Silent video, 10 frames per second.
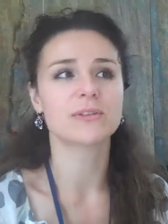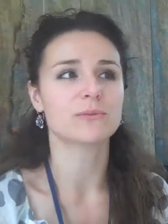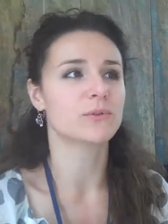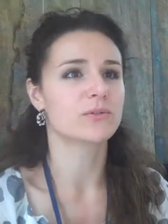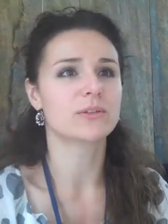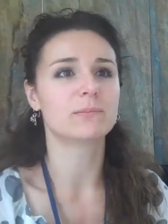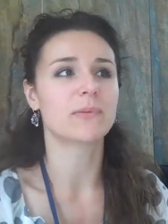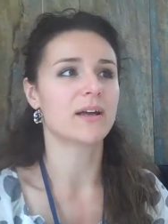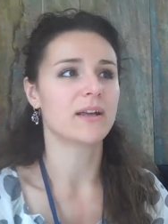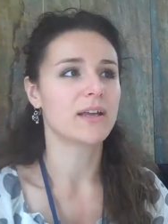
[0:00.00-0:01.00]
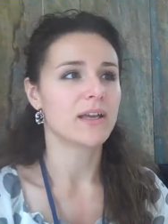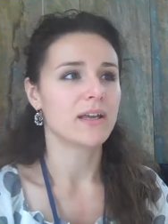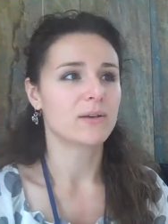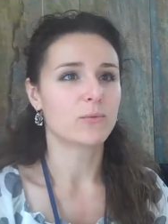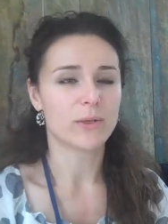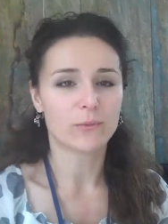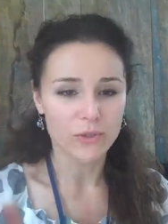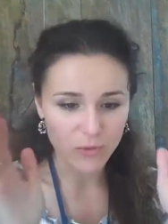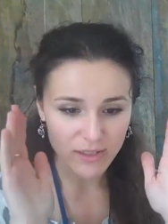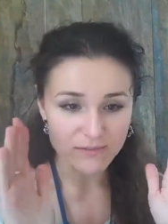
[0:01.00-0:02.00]
And we told them, but We, we
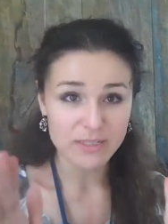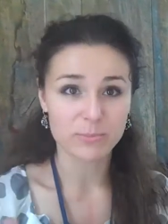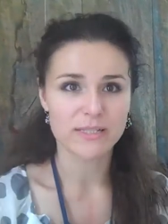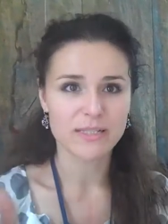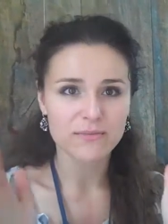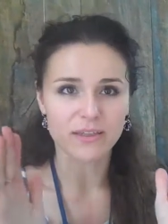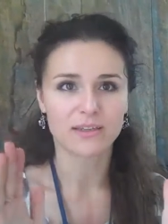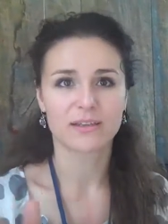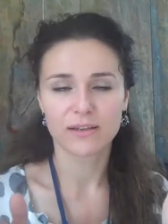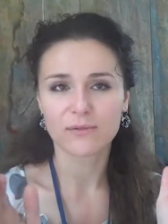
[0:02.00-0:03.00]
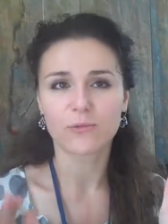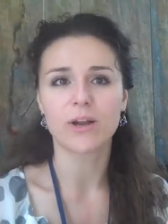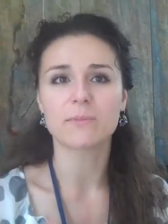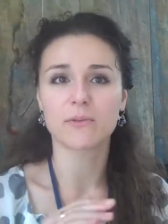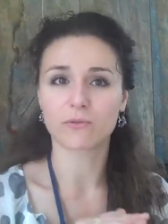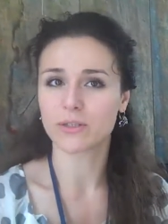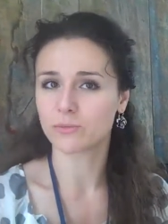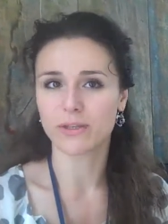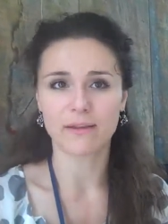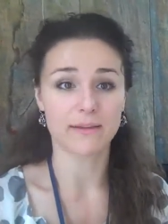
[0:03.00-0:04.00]
don't have a specific frame of
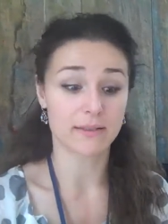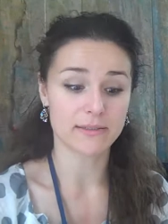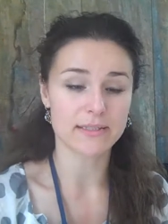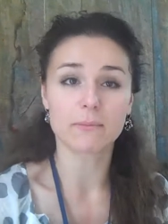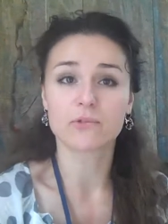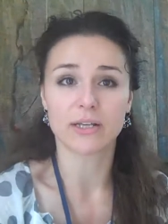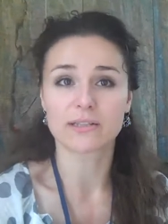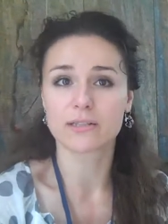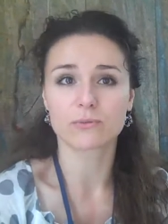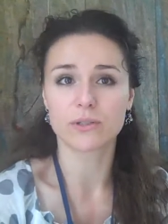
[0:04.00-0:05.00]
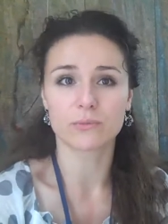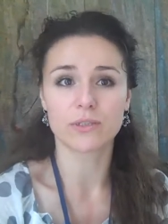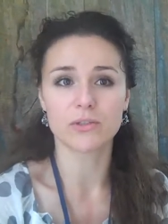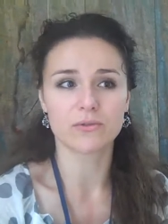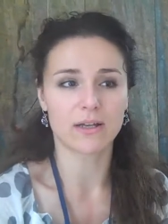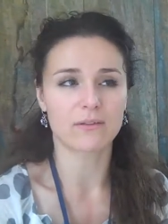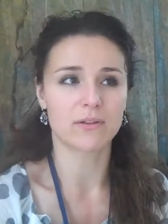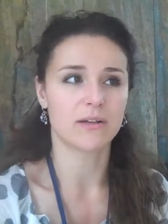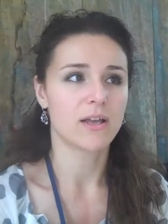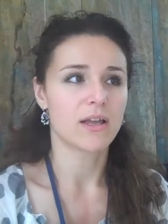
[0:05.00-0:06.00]
what we and subjects what we need to cover.